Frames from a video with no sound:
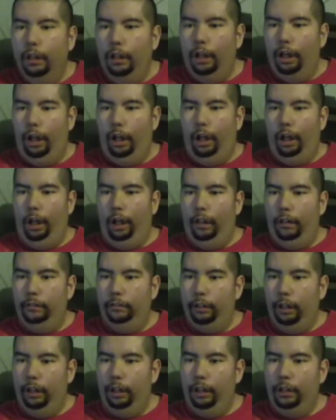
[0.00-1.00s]

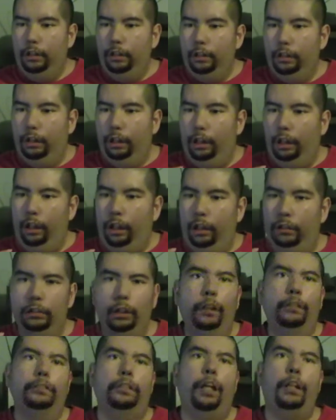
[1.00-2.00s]
but
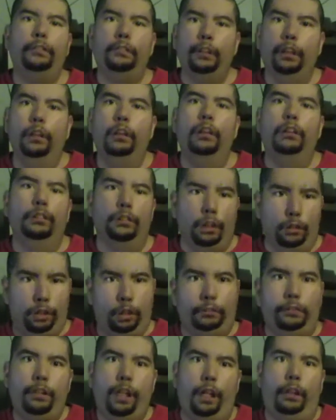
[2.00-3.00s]
November was
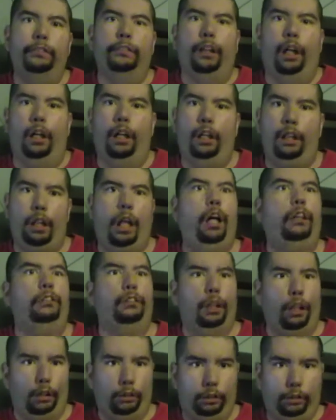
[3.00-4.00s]
a big month. I
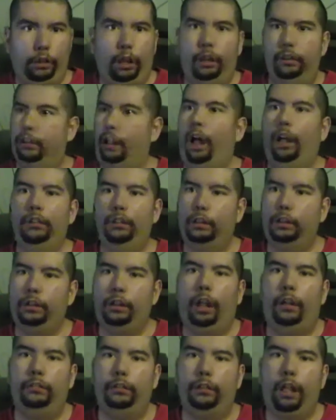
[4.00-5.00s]
watched a lot of
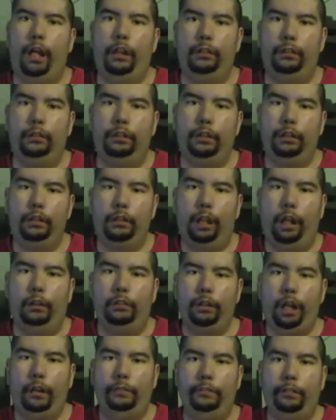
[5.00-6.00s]
stuff
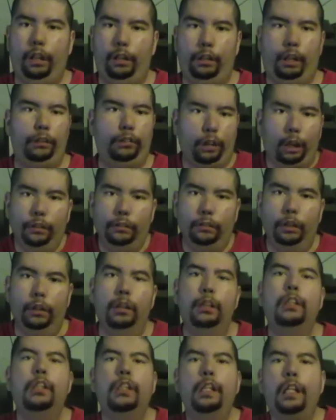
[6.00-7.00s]
on that month.
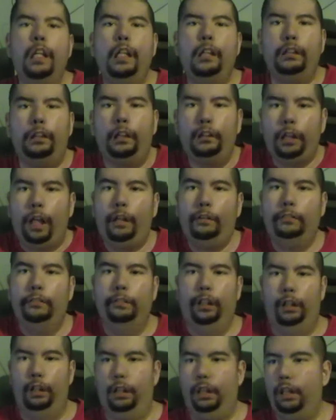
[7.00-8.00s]
October is a light
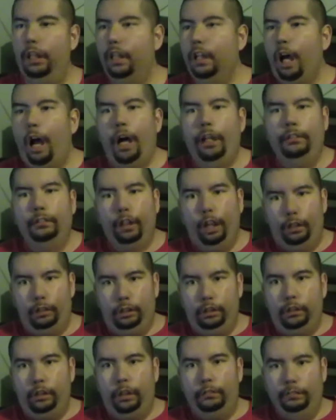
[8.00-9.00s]
month. I
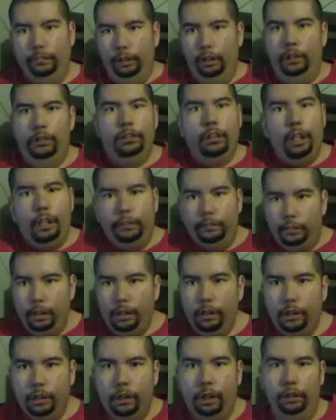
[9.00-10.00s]
watched more
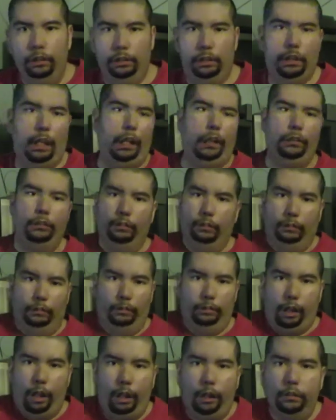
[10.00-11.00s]
TV shows like
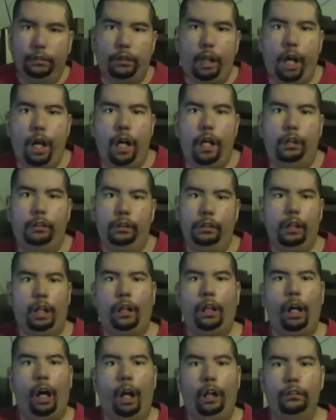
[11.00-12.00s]
Breaking Bad and I
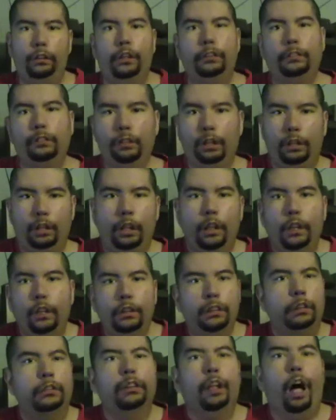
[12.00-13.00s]
caught up with
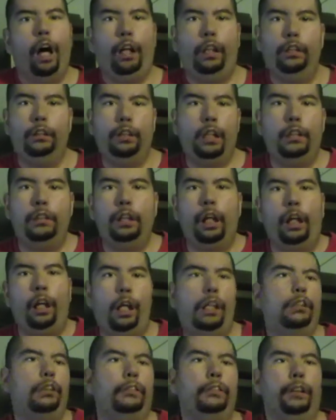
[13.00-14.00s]
The Walking Dead and all
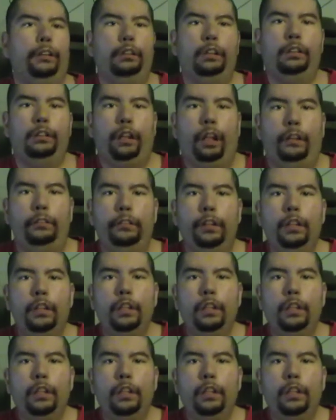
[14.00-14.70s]
kinds of other stuff,